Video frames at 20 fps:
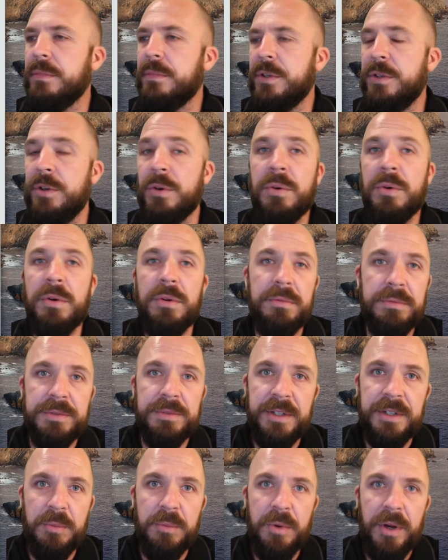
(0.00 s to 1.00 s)
Google
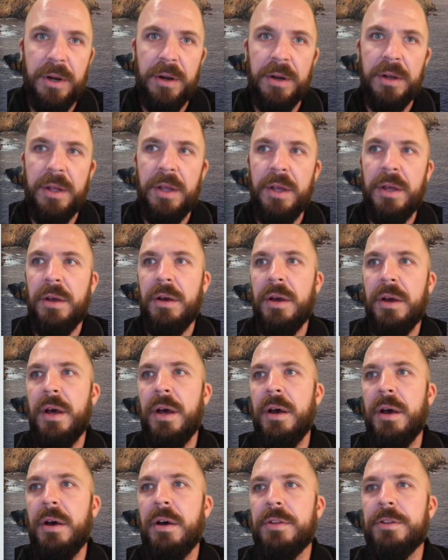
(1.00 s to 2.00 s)
somewhere.
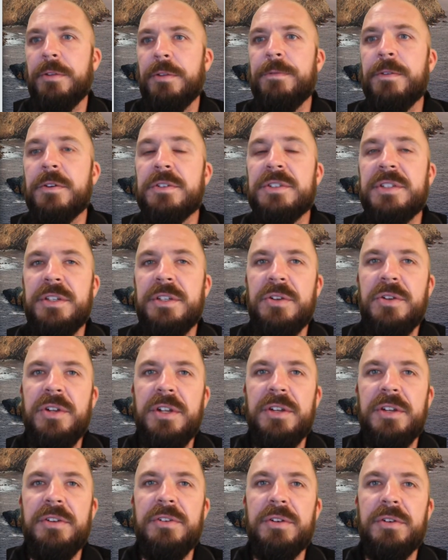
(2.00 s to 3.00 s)
The first thing you
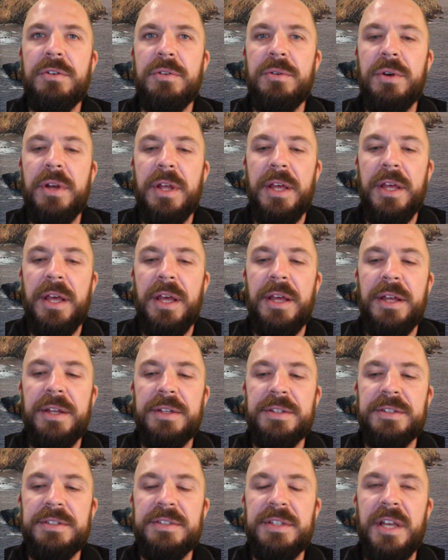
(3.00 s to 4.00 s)
need to do
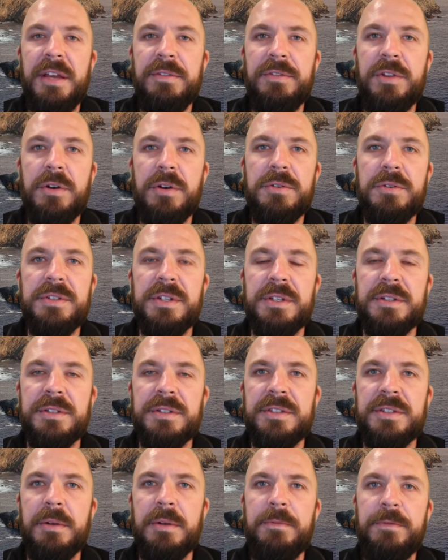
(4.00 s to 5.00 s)
is save those in
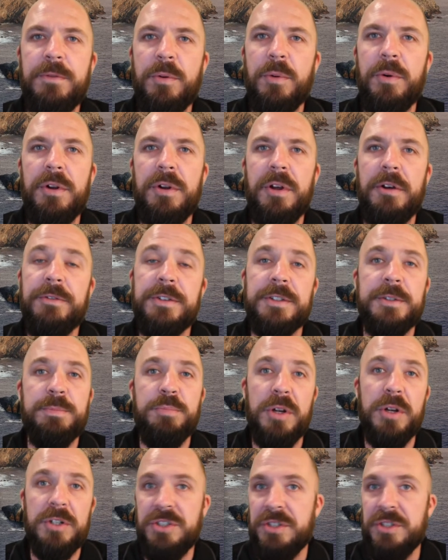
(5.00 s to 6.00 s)
some form of a
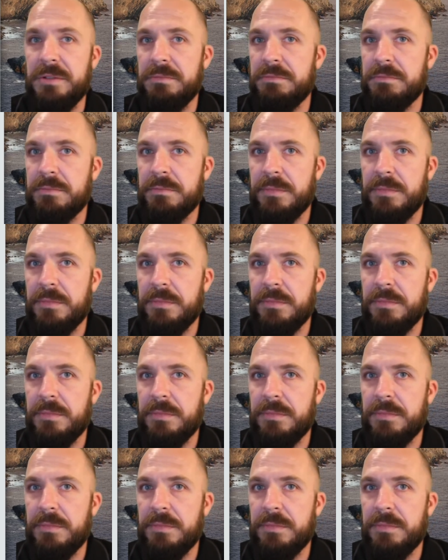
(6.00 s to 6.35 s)
spreadsheet.